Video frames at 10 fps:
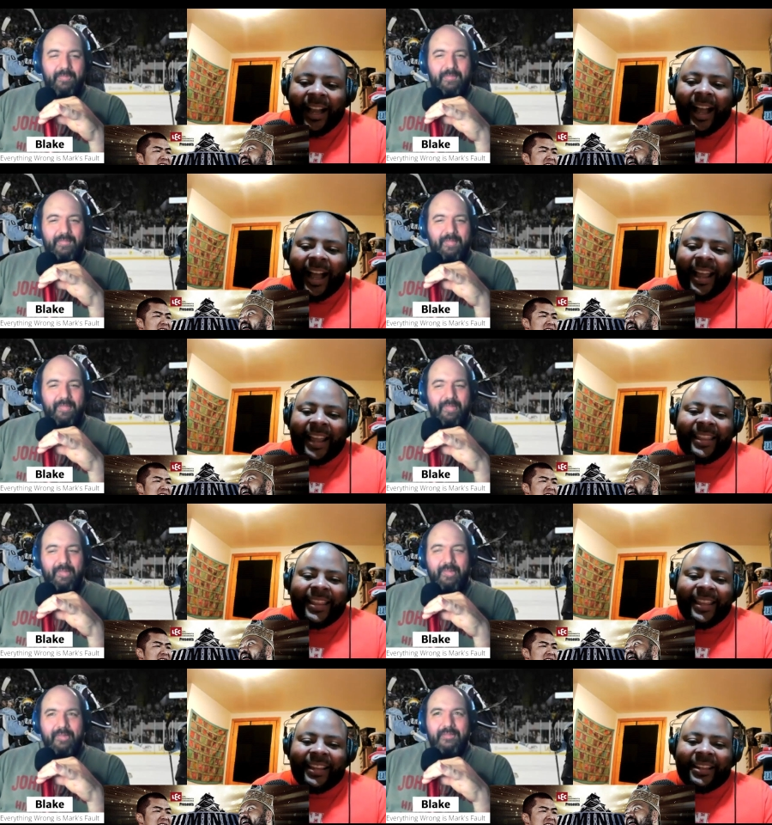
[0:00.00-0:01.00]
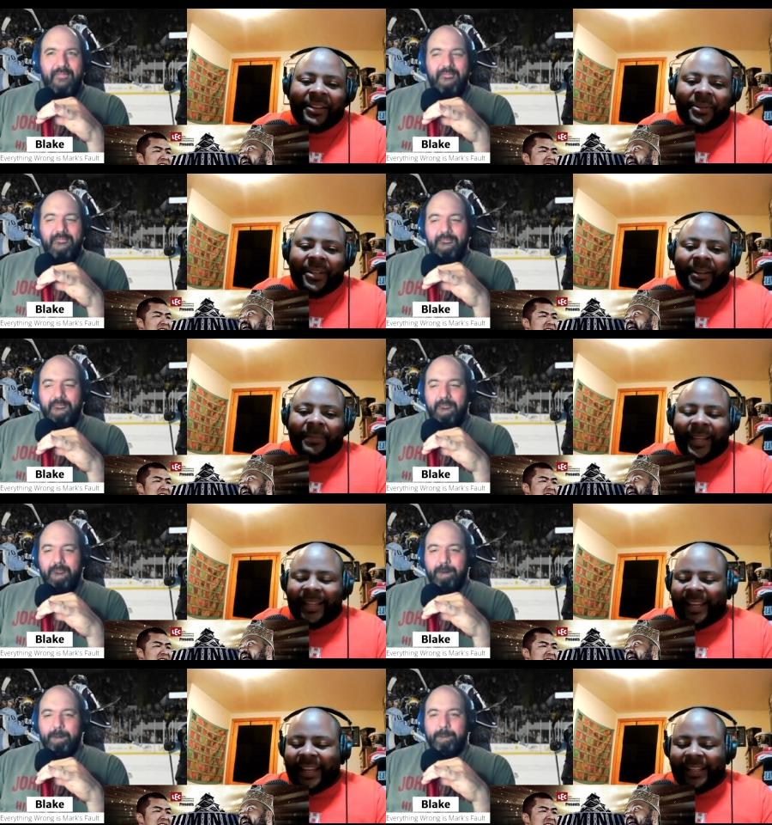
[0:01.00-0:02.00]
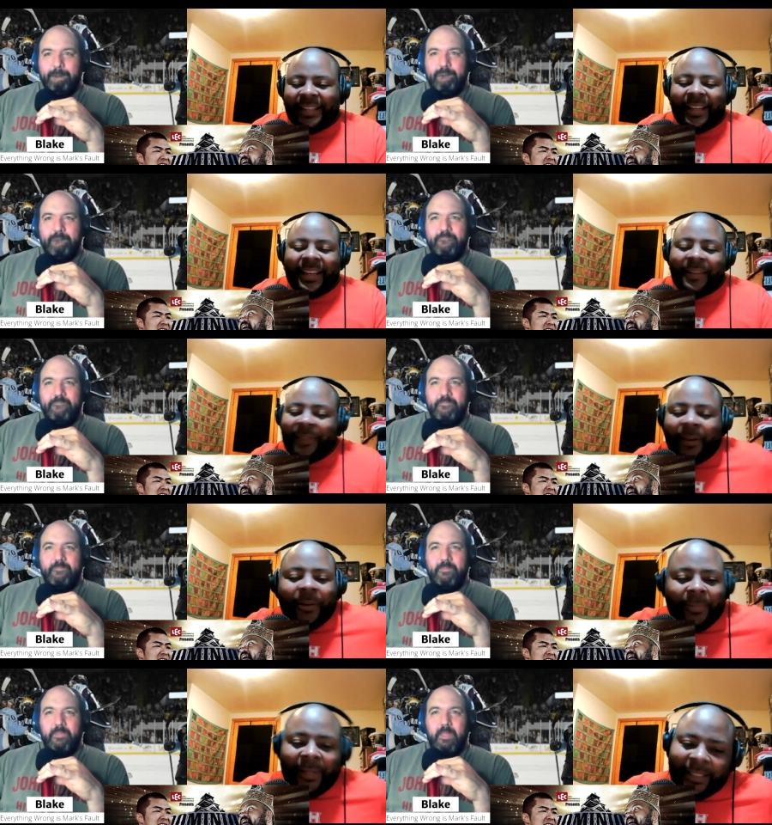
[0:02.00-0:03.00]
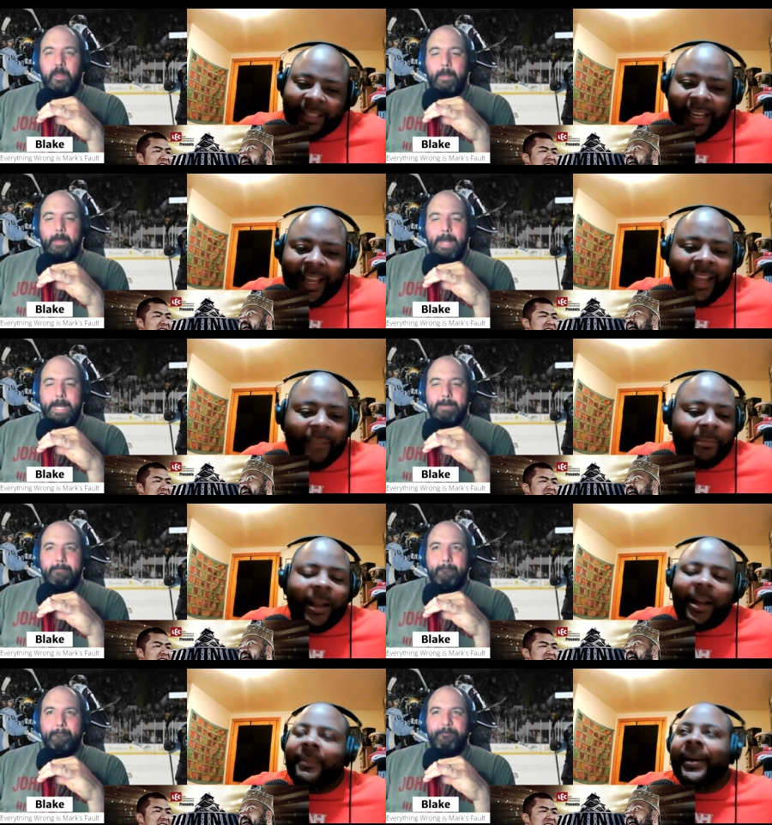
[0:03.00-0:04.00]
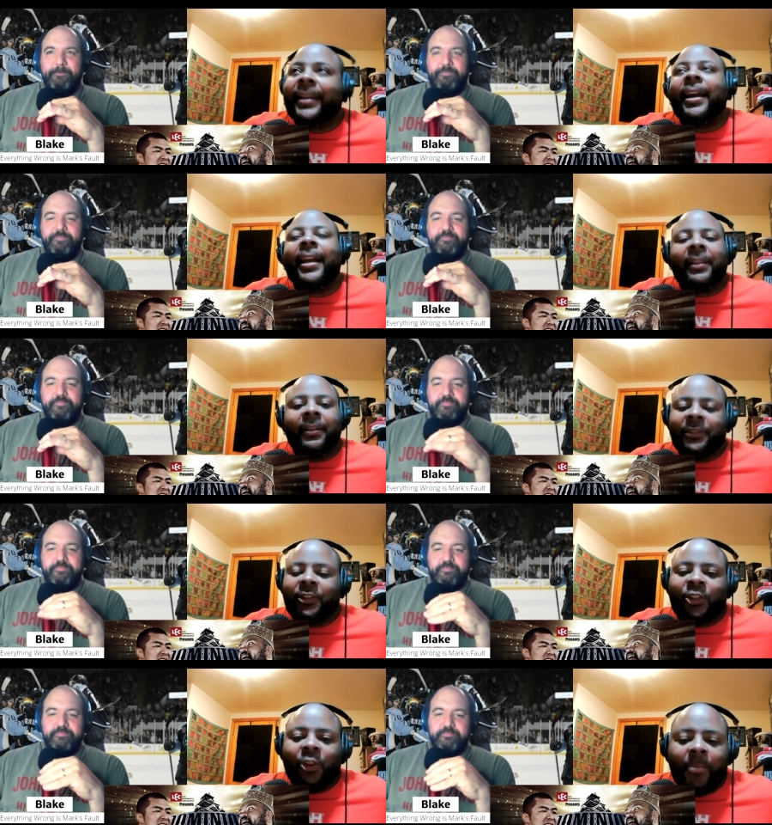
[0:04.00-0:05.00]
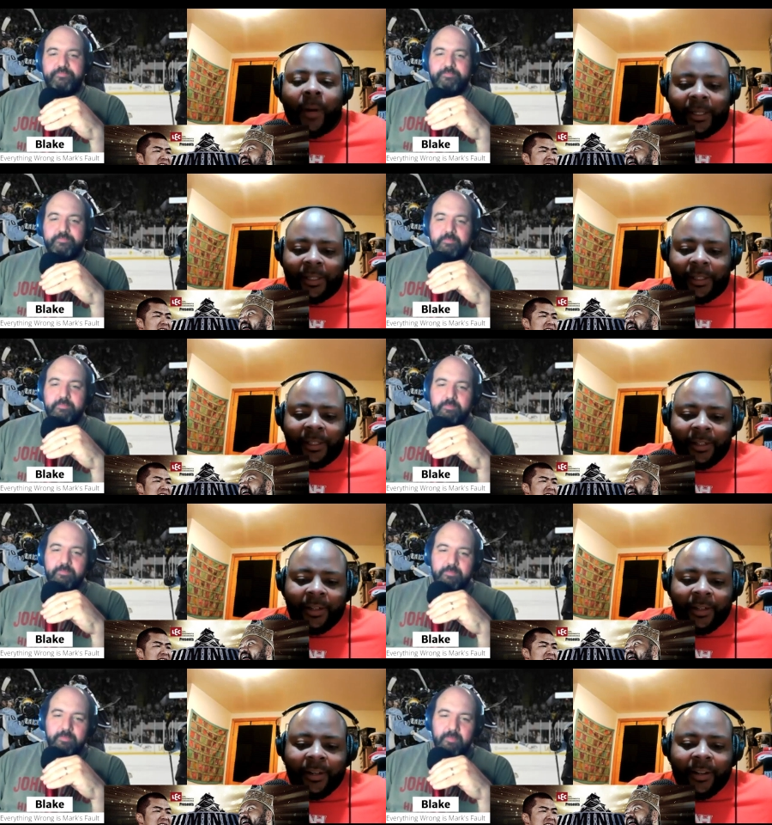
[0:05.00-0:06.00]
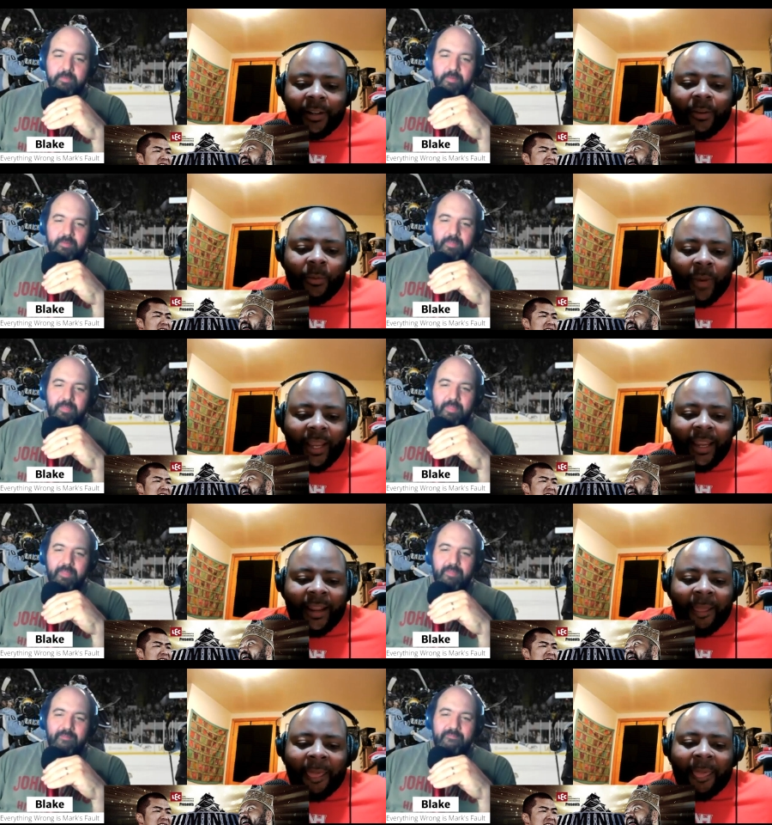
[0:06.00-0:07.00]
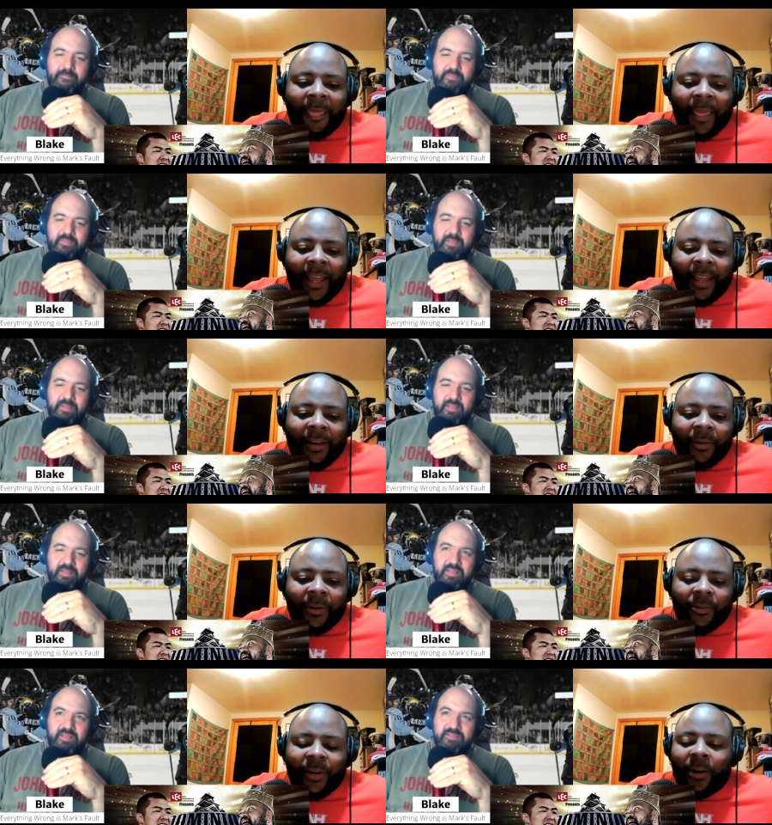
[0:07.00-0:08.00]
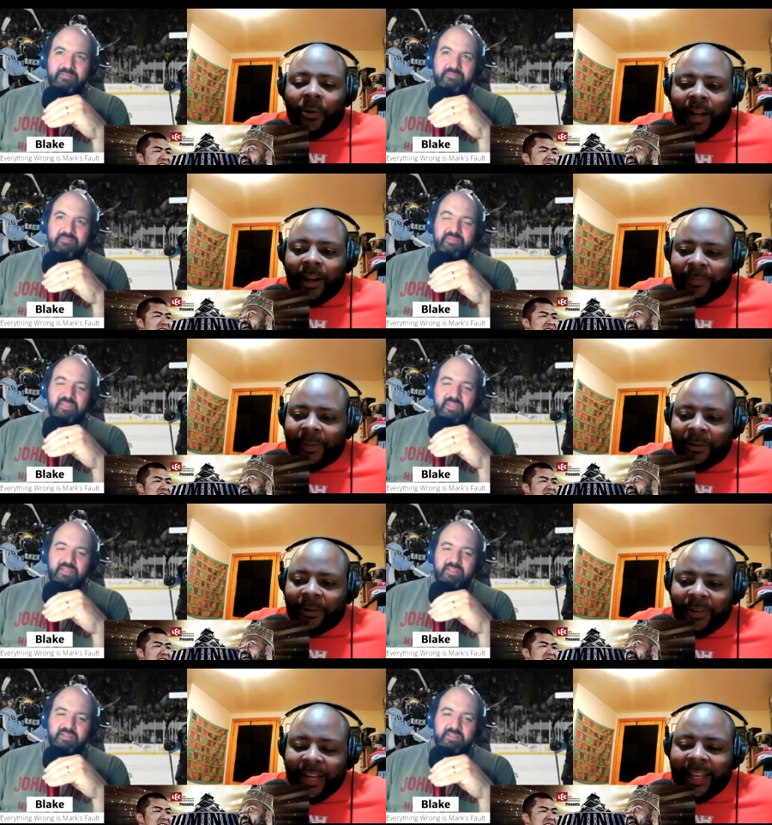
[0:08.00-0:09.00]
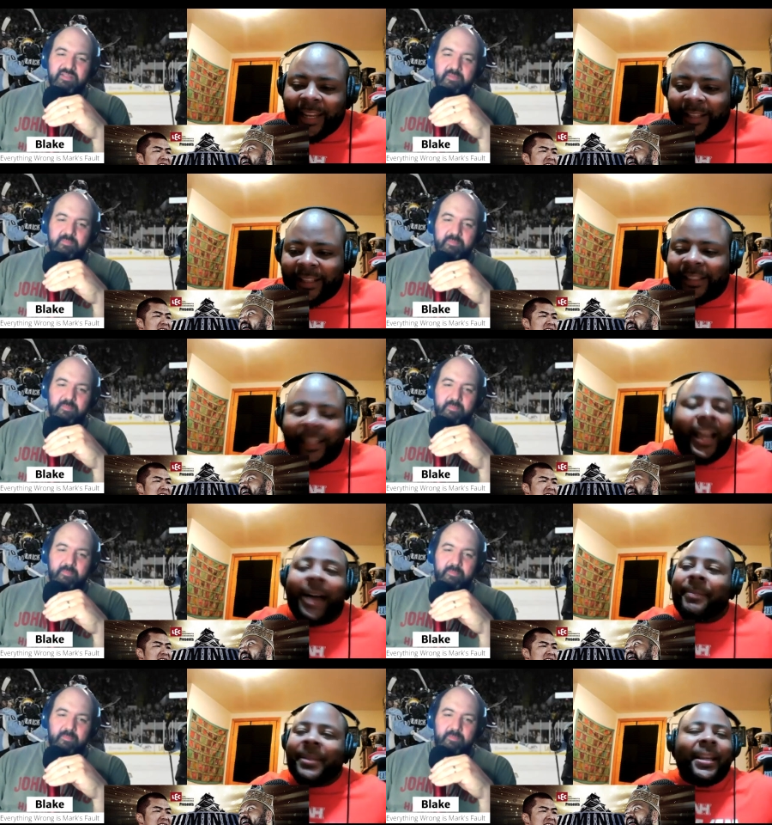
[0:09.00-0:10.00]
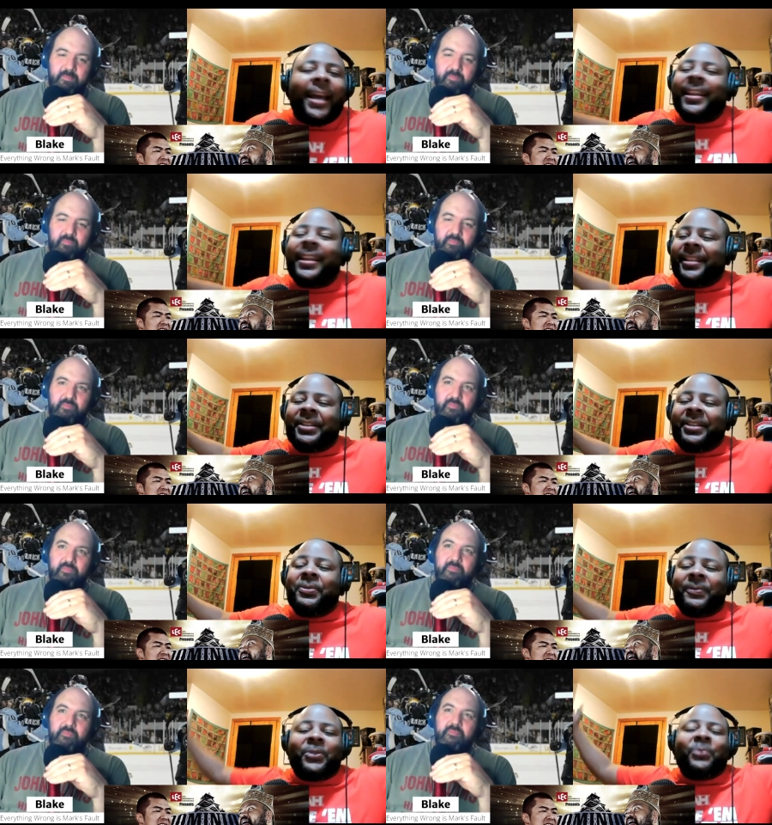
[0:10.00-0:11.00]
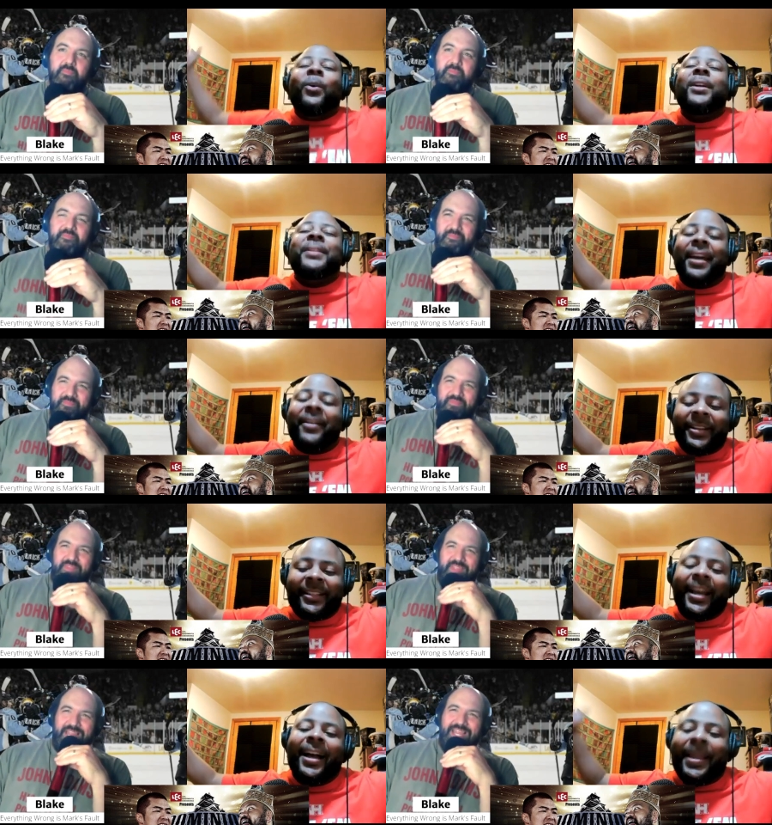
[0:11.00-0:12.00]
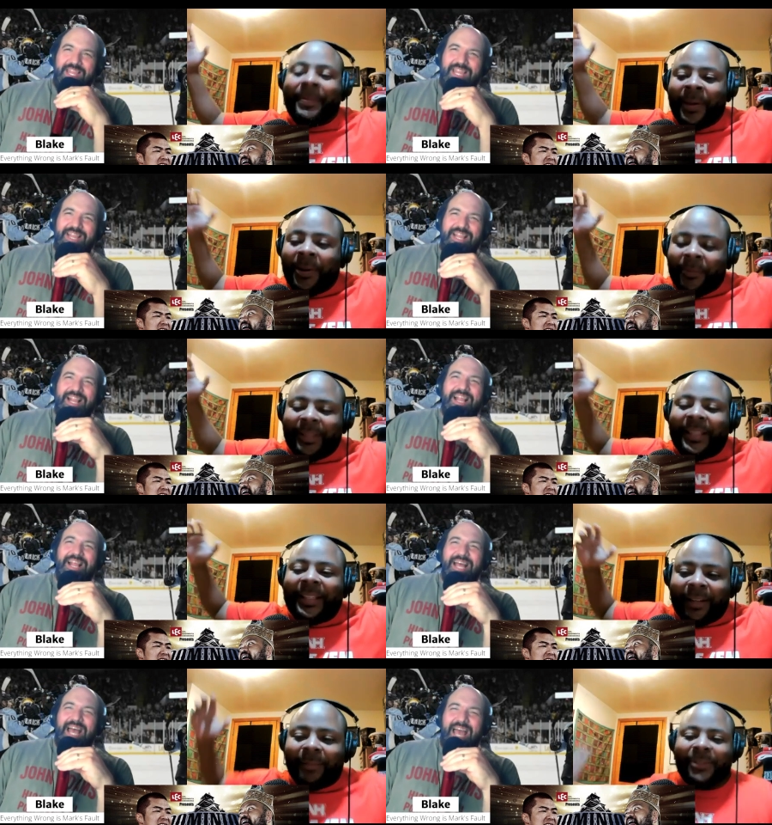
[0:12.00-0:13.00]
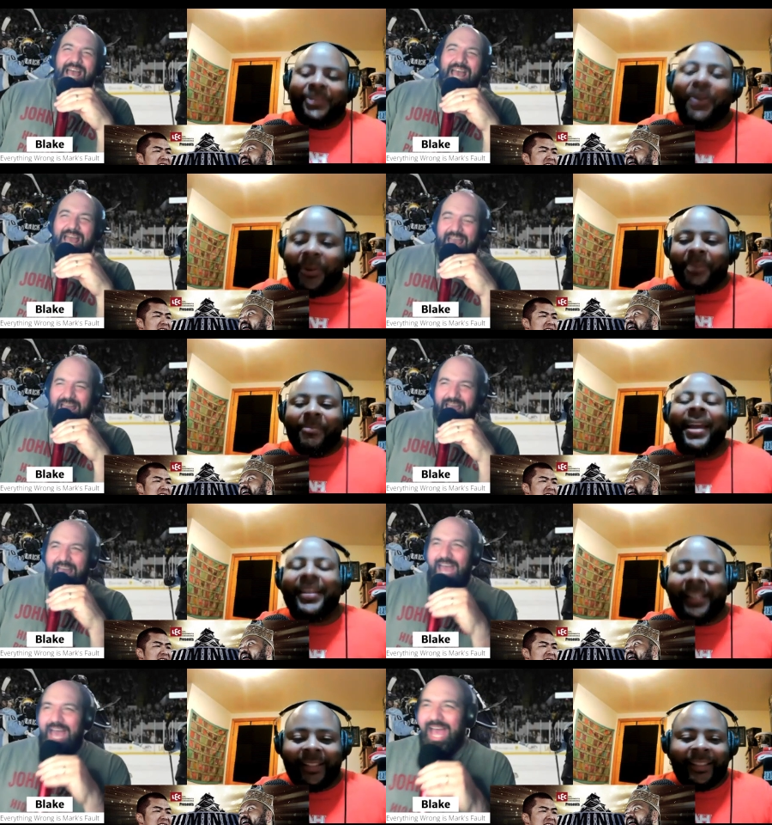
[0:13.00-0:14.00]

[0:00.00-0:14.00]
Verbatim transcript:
Speaker 1: I think Yuya maintains it, even though as much as I, I, oh my god, I love so much the way that Great-O-Khan's been creating this. Like I'm uniting the universe one town at a time with these absurd matches.